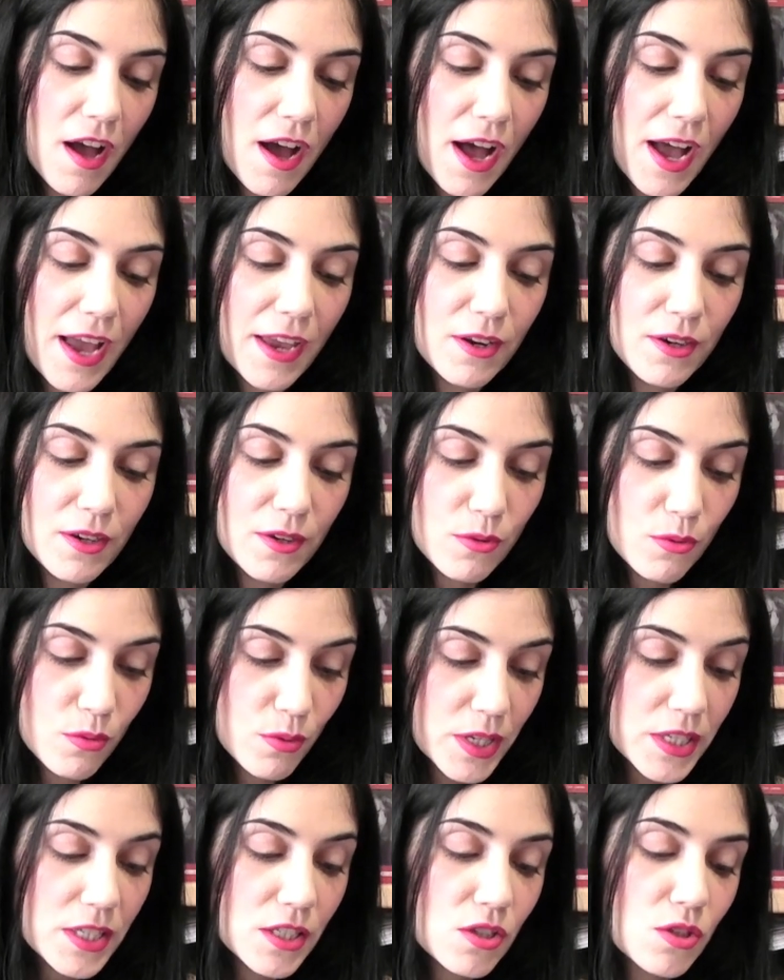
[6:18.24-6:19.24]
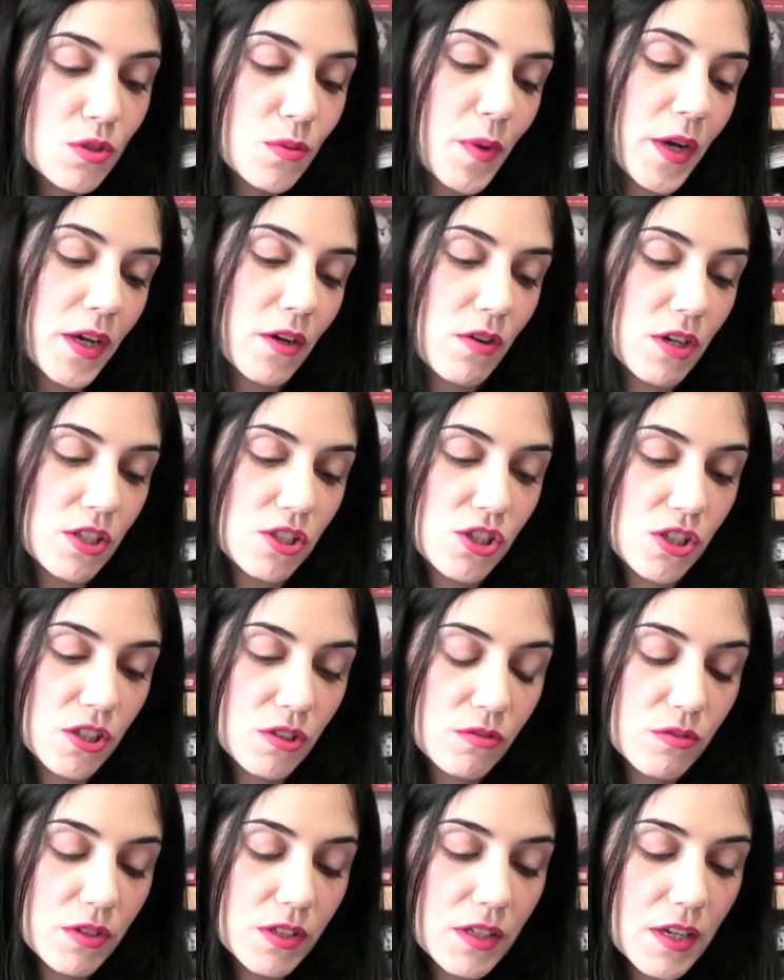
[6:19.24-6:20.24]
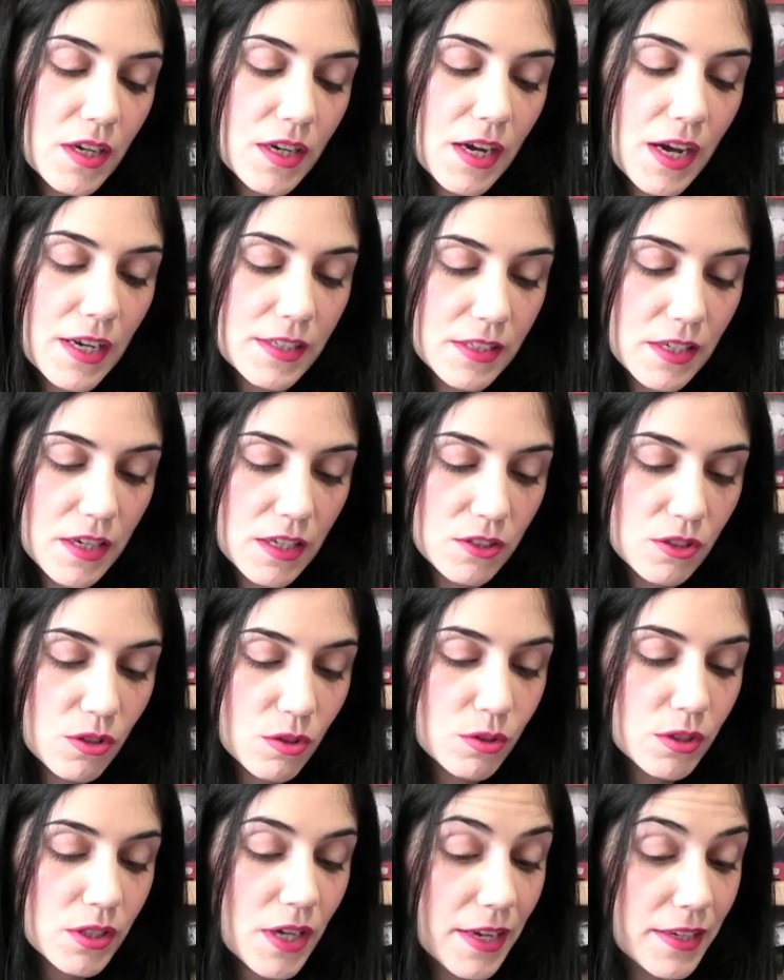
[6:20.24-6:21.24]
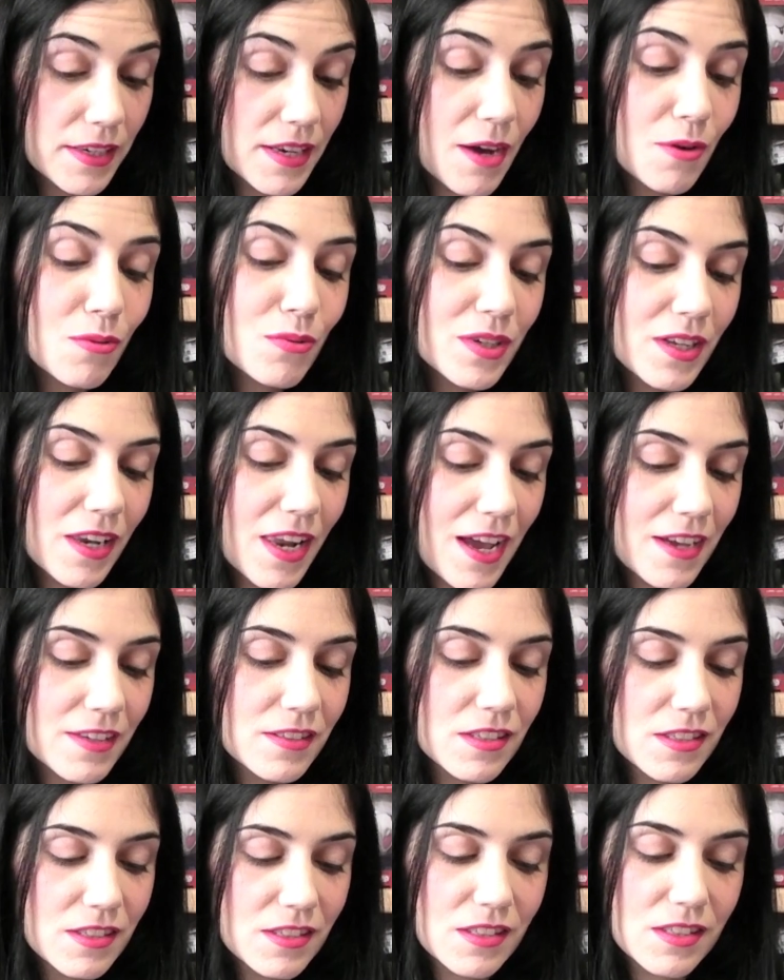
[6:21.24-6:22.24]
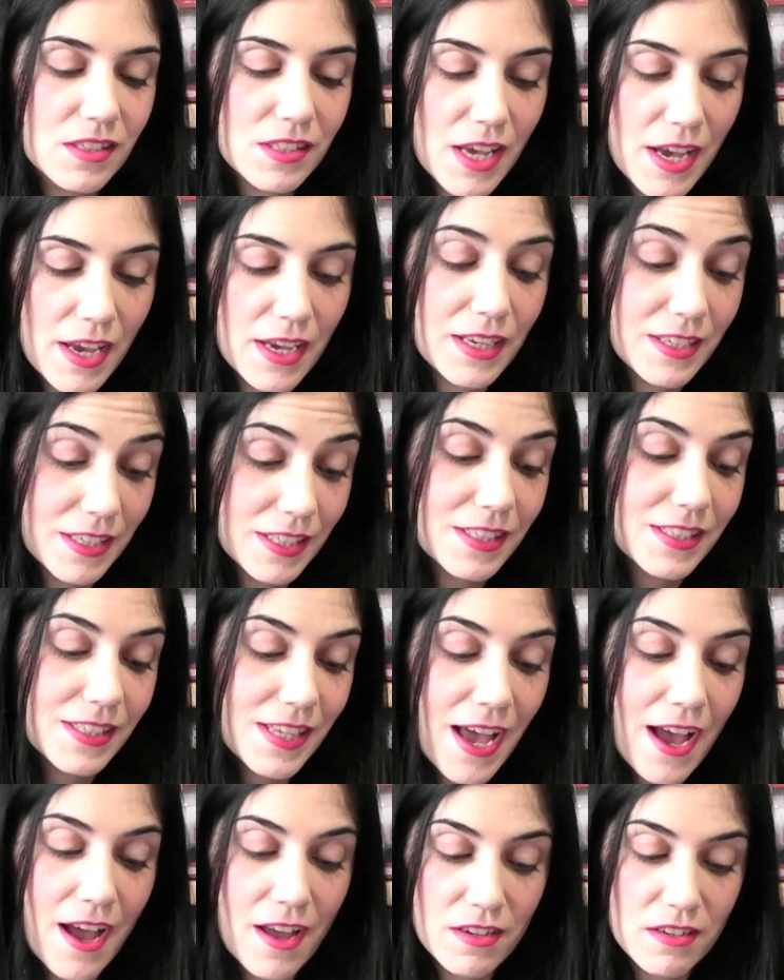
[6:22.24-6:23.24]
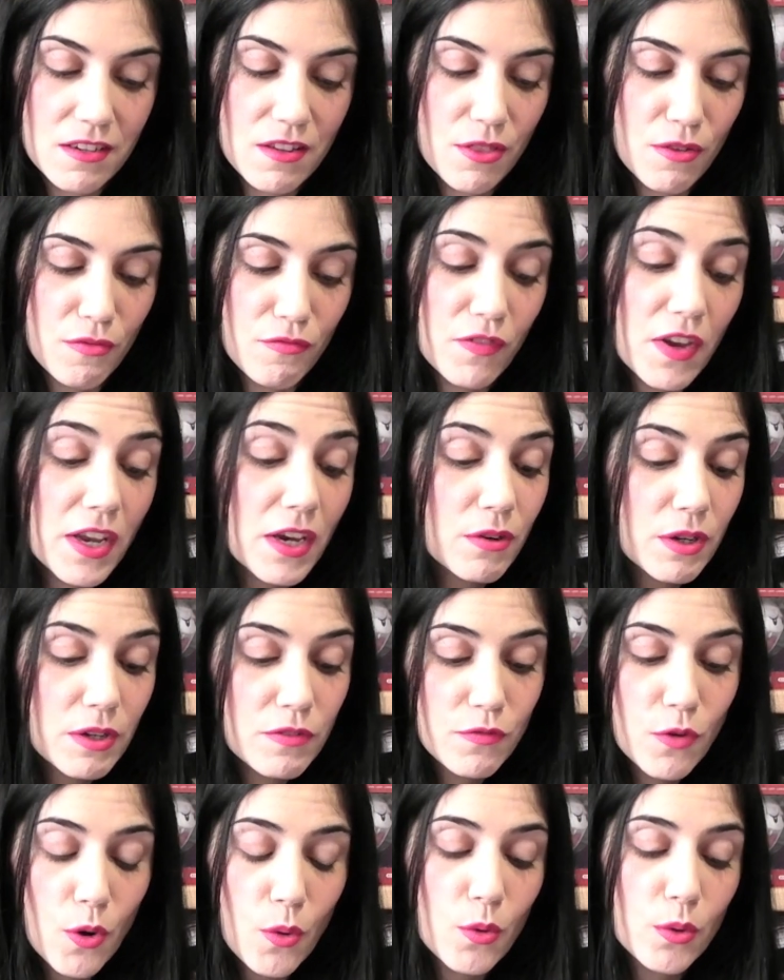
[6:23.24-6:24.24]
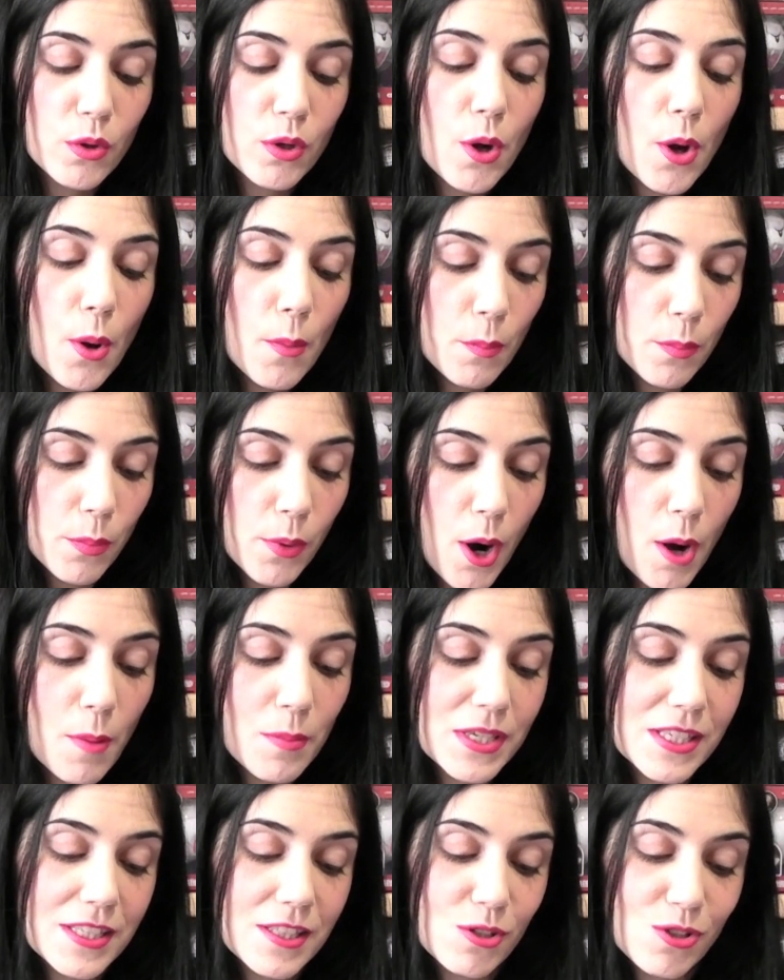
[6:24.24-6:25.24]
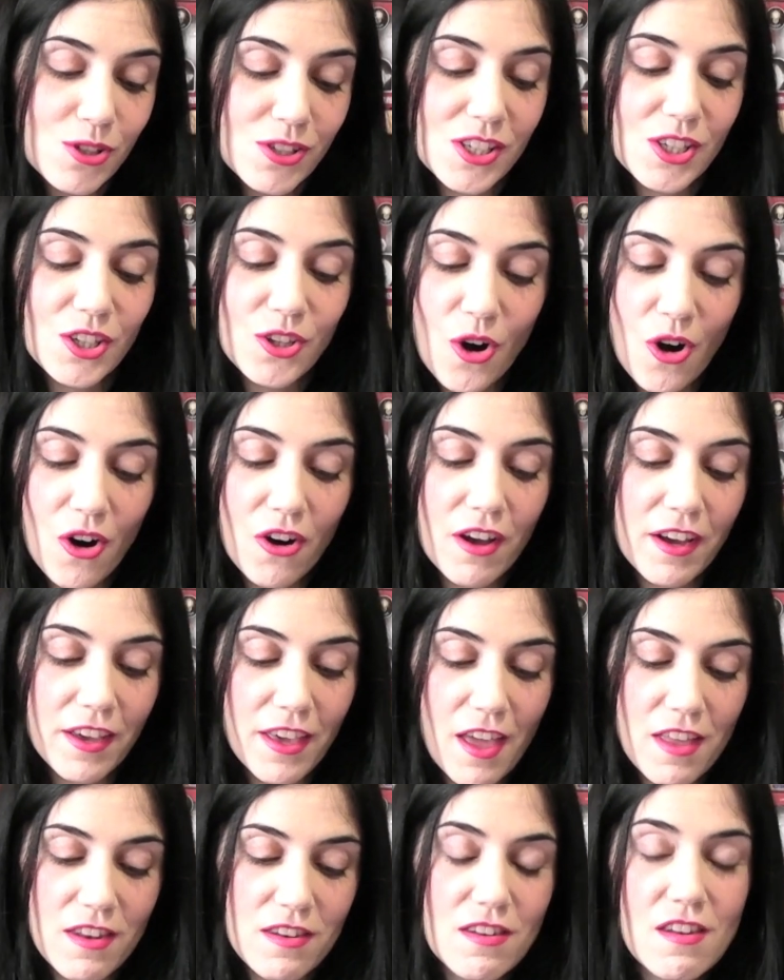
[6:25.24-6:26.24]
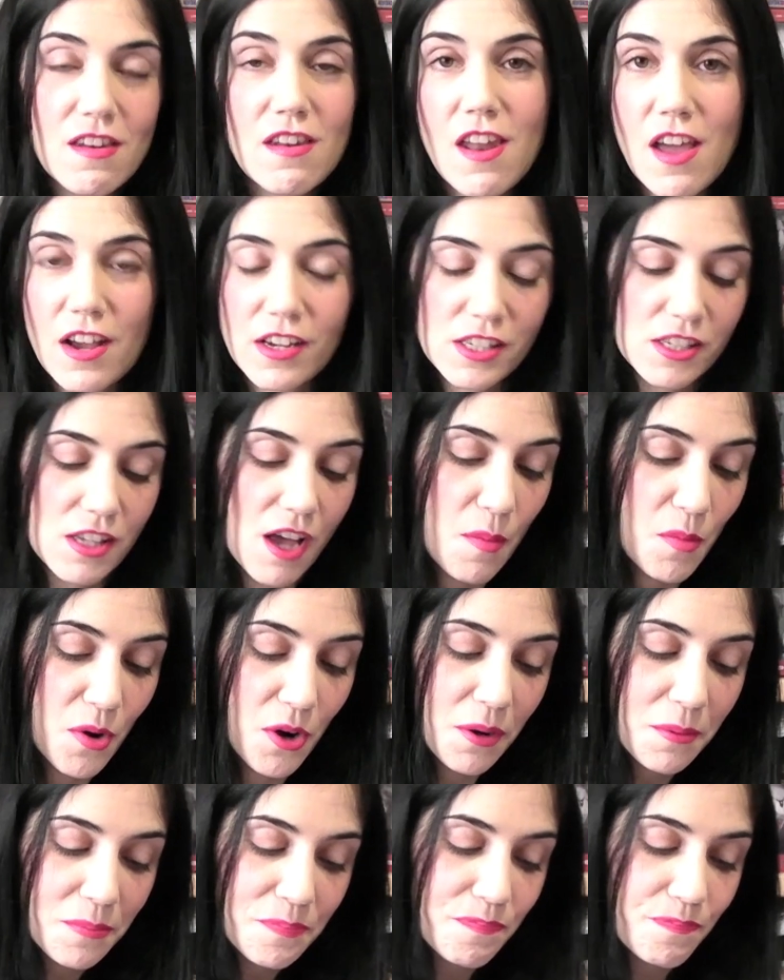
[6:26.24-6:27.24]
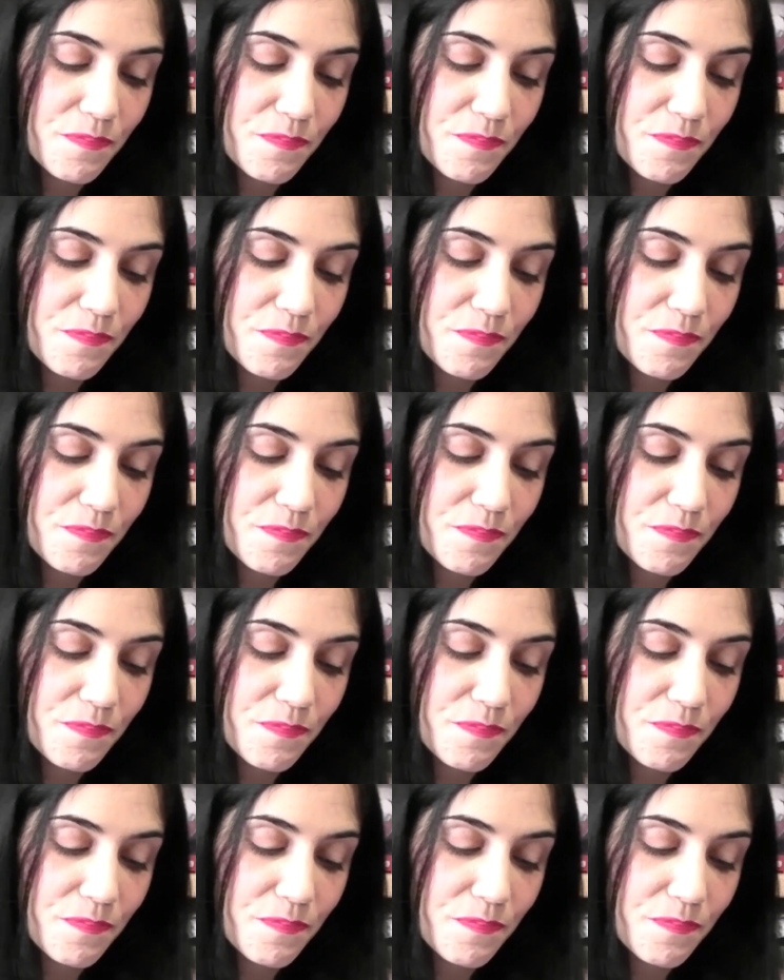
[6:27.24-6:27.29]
I read it to my grandchildren. As an adult, I now realize it is sad. The fairy folk promise to see Young again next summer